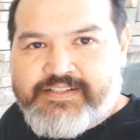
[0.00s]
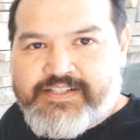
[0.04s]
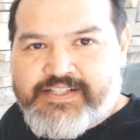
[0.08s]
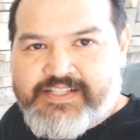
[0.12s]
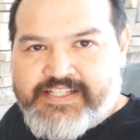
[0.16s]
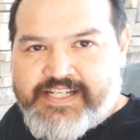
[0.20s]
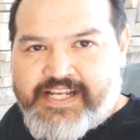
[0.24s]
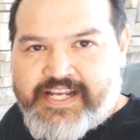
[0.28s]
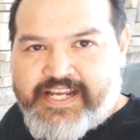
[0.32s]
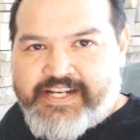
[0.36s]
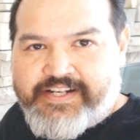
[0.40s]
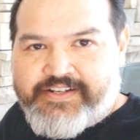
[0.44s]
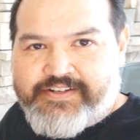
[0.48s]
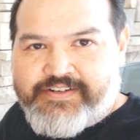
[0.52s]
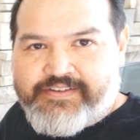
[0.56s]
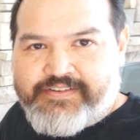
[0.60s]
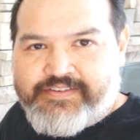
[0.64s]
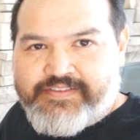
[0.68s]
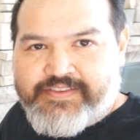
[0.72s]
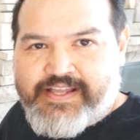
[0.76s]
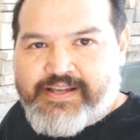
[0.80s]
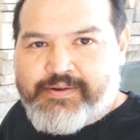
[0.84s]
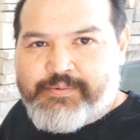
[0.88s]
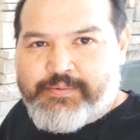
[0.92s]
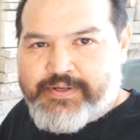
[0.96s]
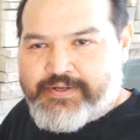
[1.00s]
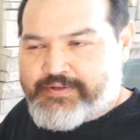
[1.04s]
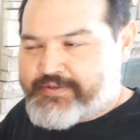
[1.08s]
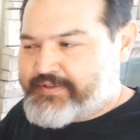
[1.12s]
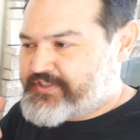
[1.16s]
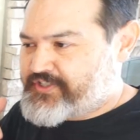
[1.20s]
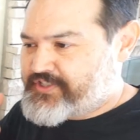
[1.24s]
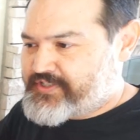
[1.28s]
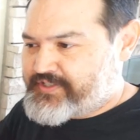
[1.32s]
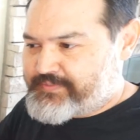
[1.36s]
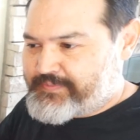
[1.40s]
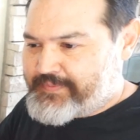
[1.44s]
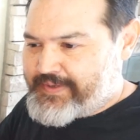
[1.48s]
container that we were
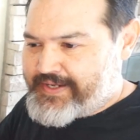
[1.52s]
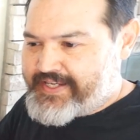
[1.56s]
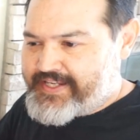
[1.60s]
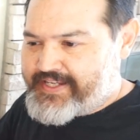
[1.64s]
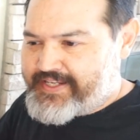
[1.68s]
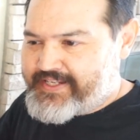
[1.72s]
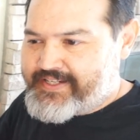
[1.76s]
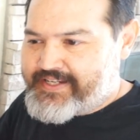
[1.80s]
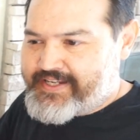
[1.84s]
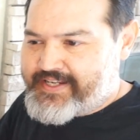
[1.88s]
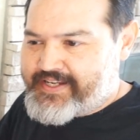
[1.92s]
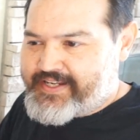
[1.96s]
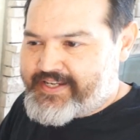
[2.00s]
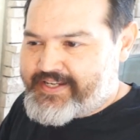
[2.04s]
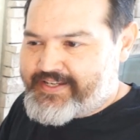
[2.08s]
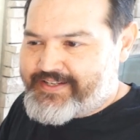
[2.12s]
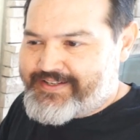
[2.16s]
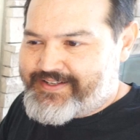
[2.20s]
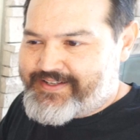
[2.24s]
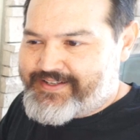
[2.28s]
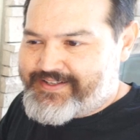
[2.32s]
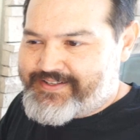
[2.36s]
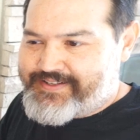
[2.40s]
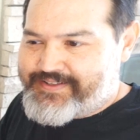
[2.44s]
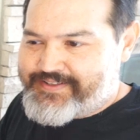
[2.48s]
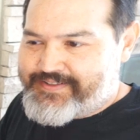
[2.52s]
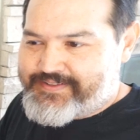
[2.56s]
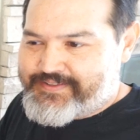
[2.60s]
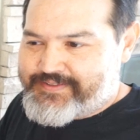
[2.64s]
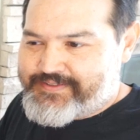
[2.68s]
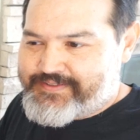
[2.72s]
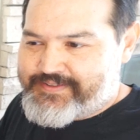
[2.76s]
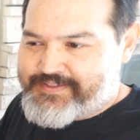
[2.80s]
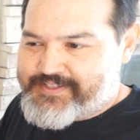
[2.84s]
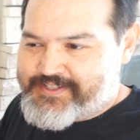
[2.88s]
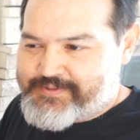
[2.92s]
just making a uh,